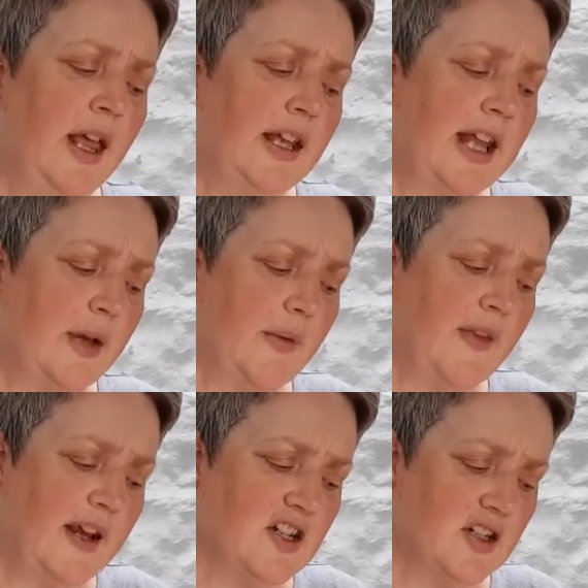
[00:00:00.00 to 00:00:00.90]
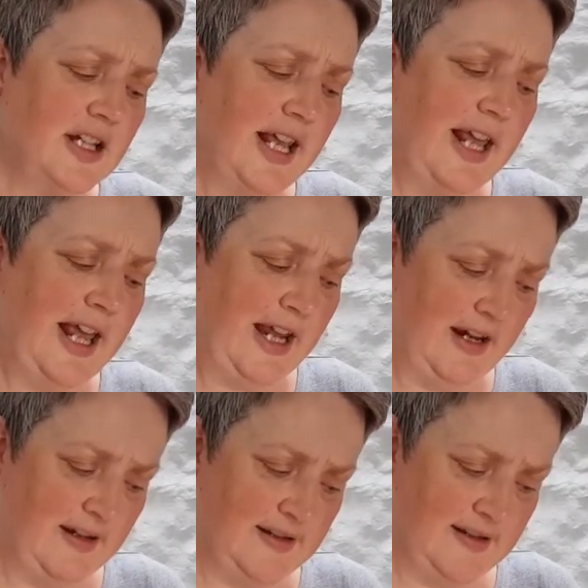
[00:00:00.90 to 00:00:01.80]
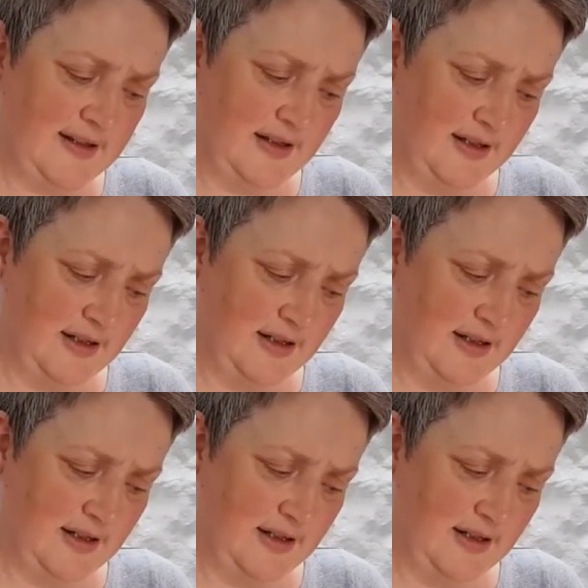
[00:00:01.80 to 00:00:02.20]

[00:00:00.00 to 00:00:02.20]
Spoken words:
Now, section X,